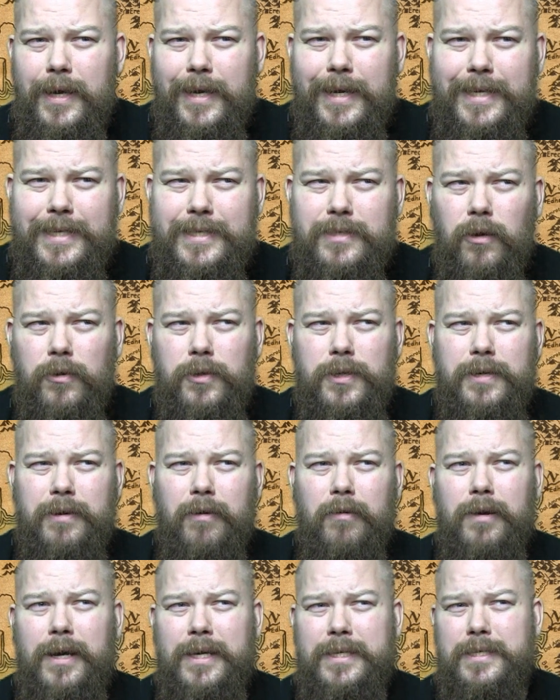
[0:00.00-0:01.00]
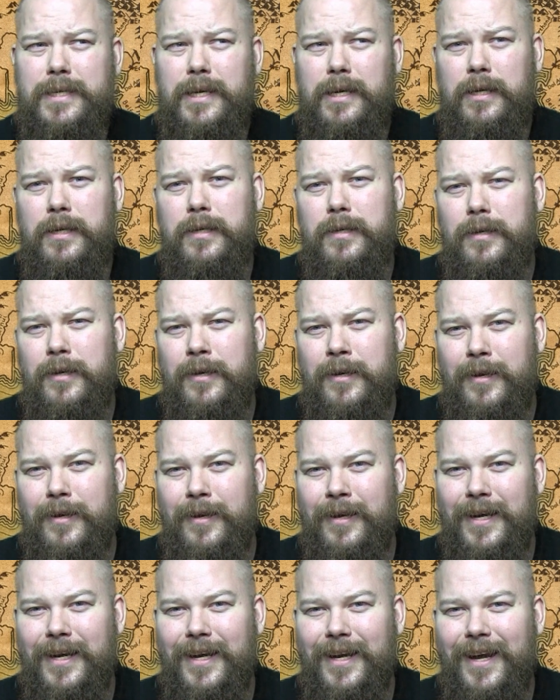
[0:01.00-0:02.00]
He started harassing
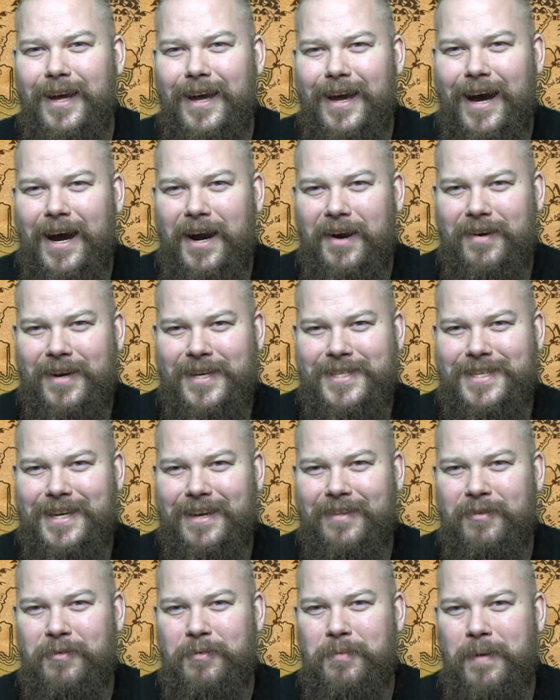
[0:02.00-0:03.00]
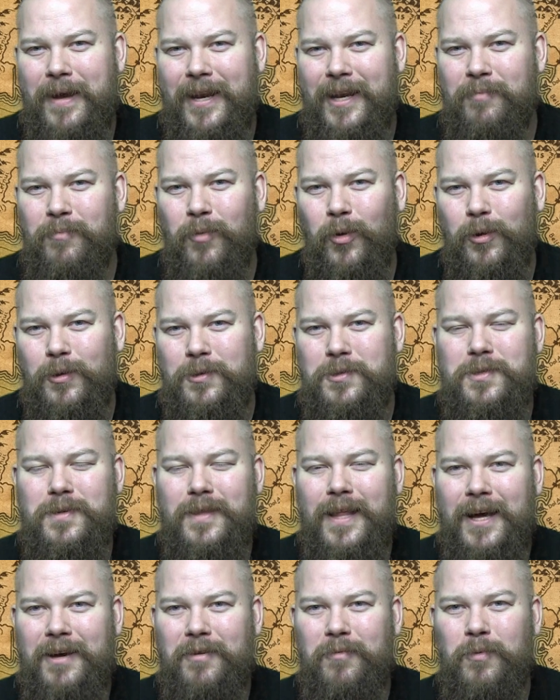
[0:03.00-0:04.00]
harassing the remaining
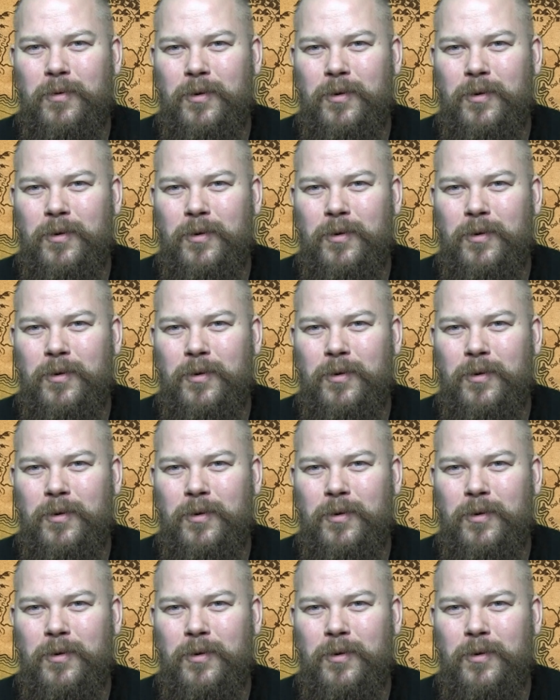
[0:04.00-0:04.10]
models that